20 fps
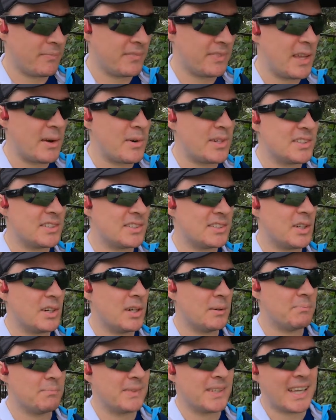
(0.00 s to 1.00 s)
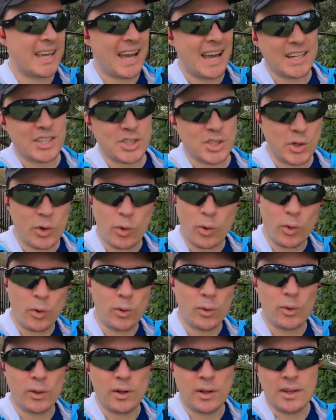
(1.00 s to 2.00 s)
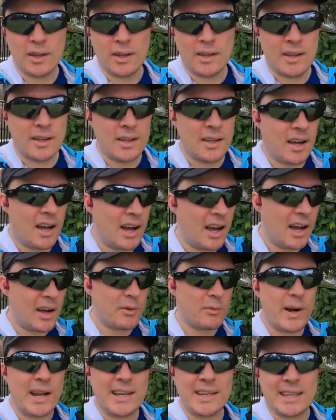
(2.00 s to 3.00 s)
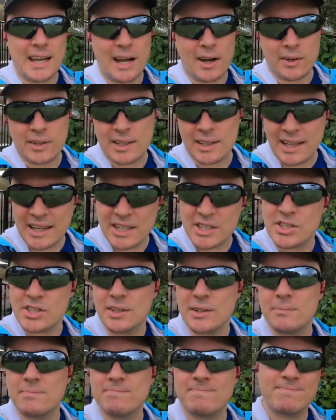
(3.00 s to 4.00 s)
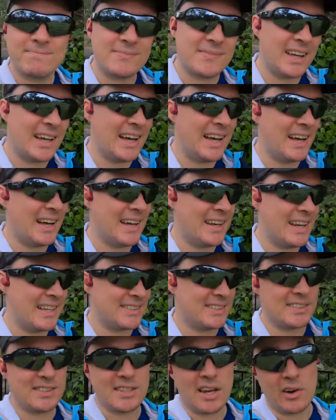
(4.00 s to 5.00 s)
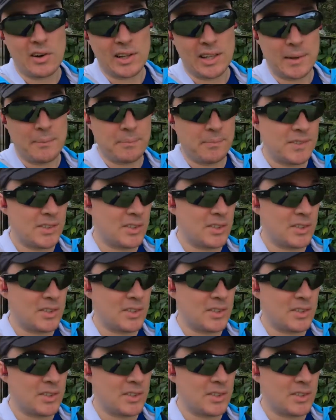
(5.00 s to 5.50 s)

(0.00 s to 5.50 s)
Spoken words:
there isn't a catch-all heart rate calculation necessarily.